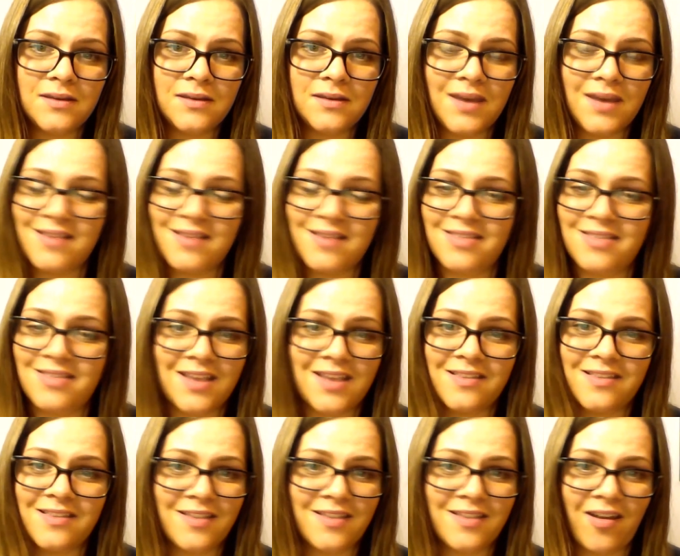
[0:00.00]

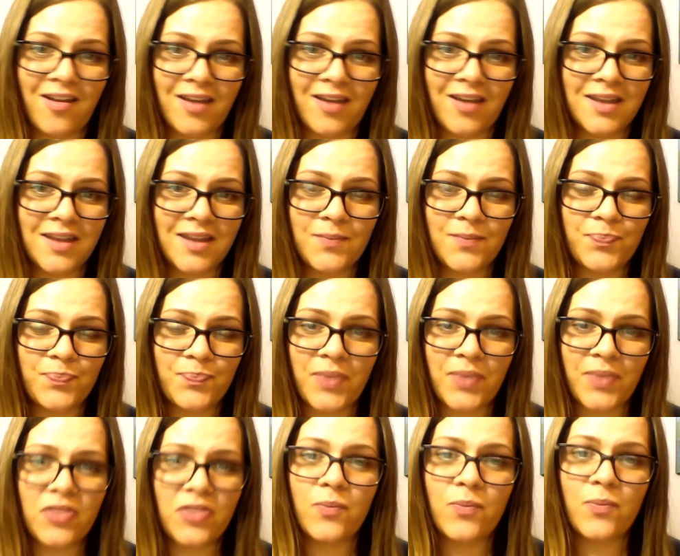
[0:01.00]
It's not.
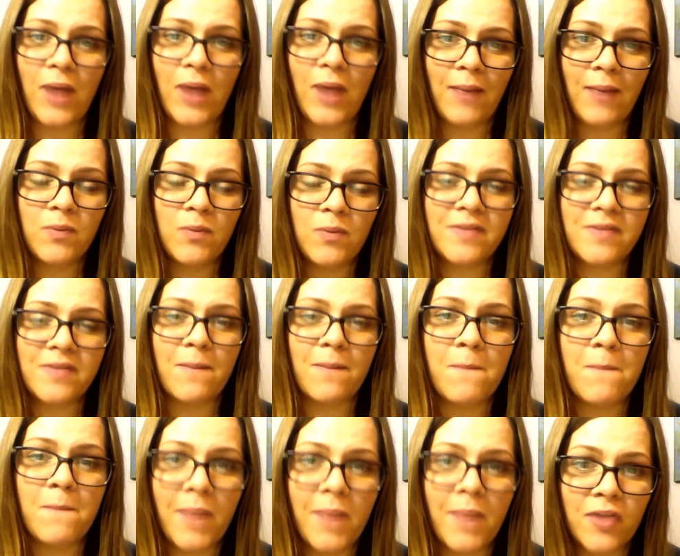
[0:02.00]
The problem is a
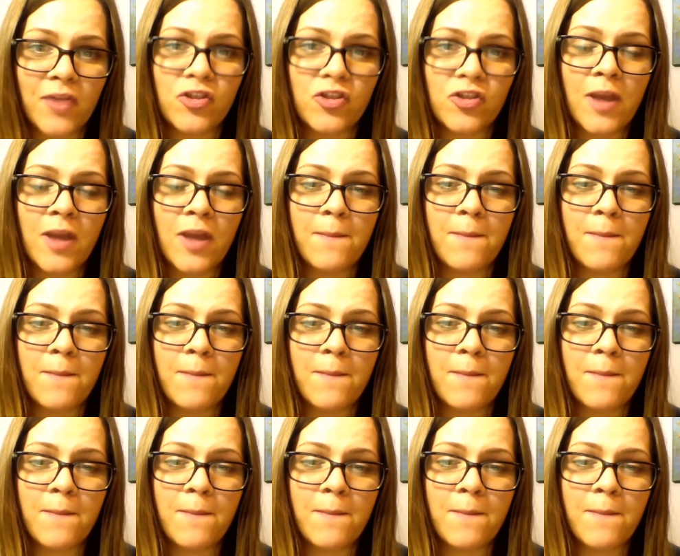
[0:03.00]
much,